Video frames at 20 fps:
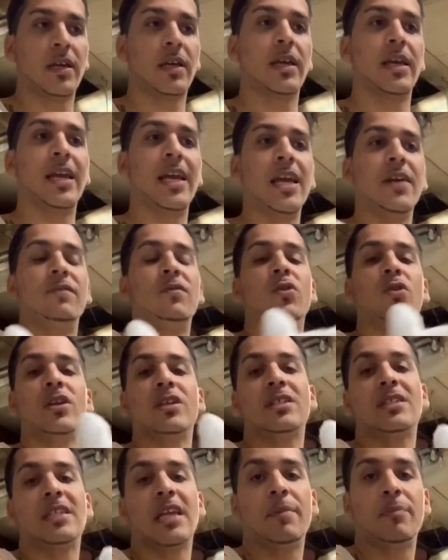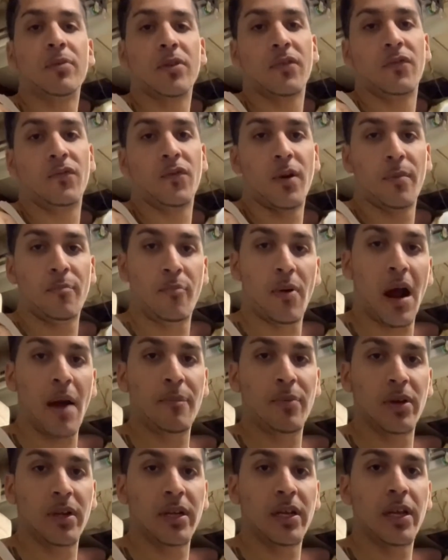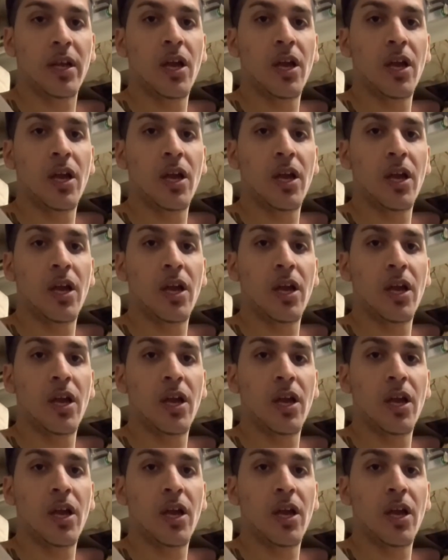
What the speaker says: if you didn't staple the front properly,